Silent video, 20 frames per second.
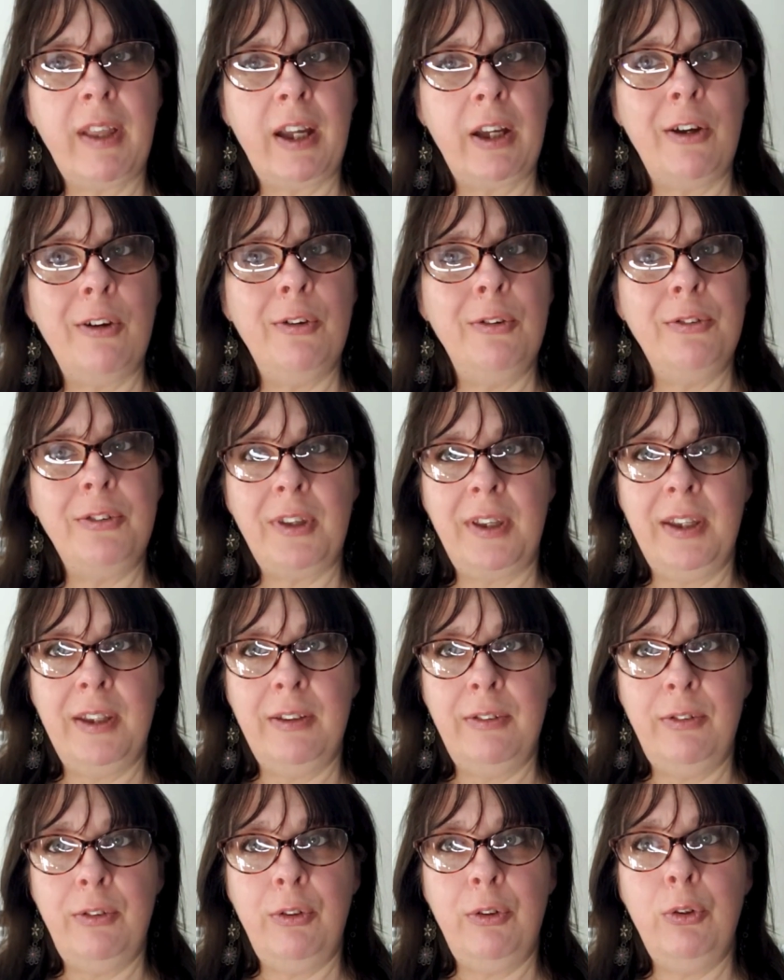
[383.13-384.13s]
that goes
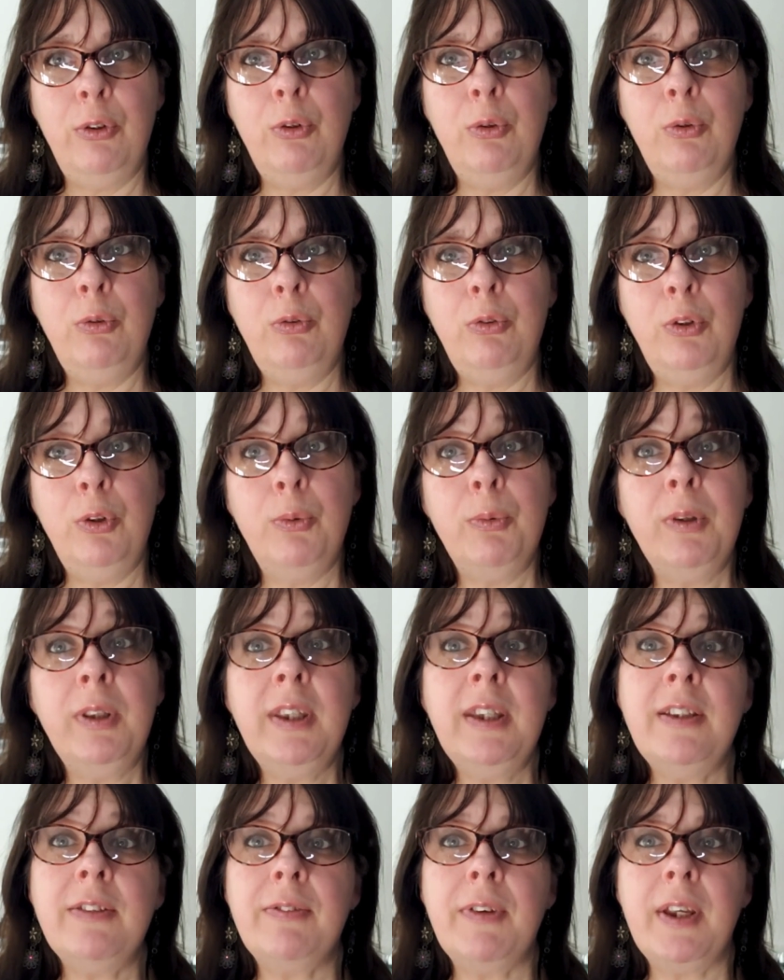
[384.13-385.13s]
into
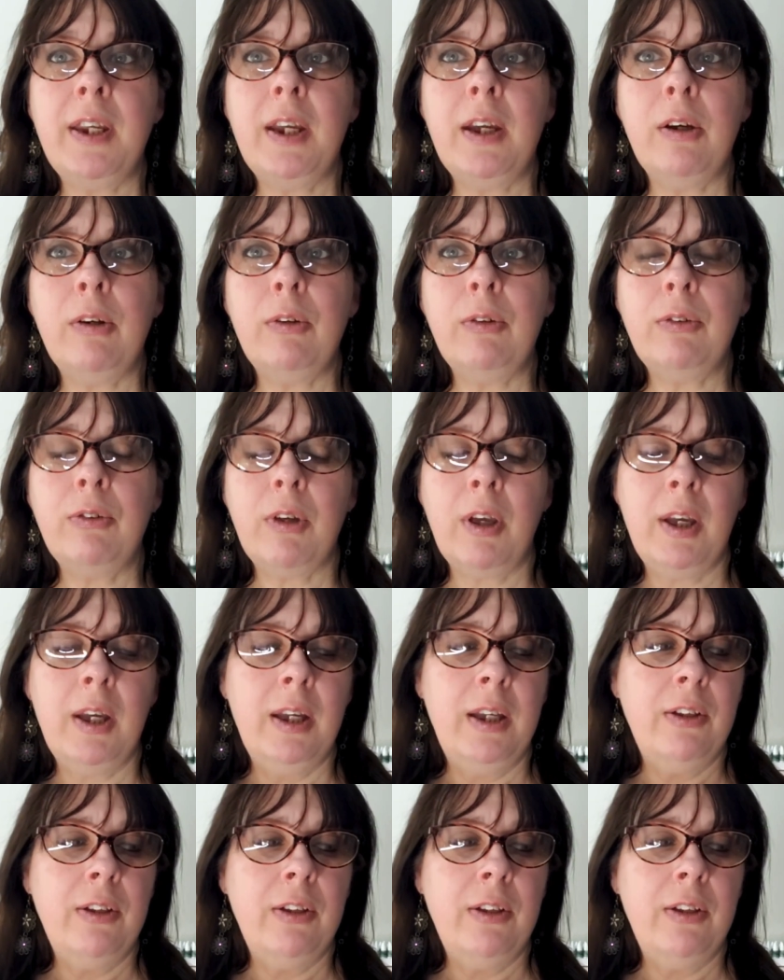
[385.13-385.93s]
doing these videos.